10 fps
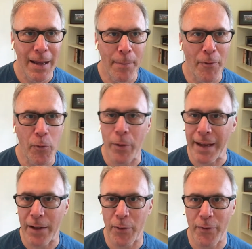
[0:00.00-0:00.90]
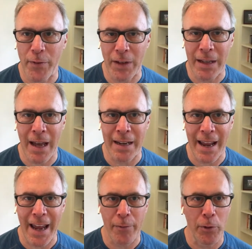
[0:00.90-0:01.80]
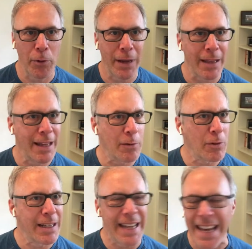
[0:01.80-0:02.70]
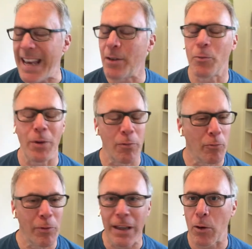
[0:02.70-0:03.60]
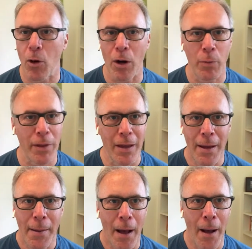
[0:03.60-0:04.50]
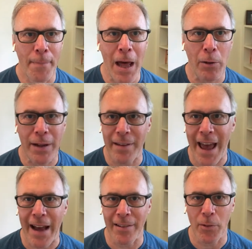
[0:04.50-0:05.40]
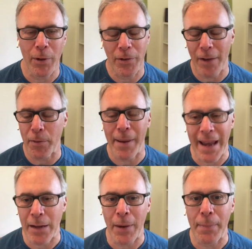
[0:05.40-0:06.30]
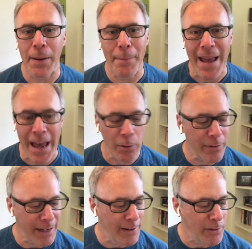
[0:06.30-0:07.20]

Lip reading: before the age of 59 and a half, or you get like hit with really hard with not only taxes, which you have to pay anyway, but penalties.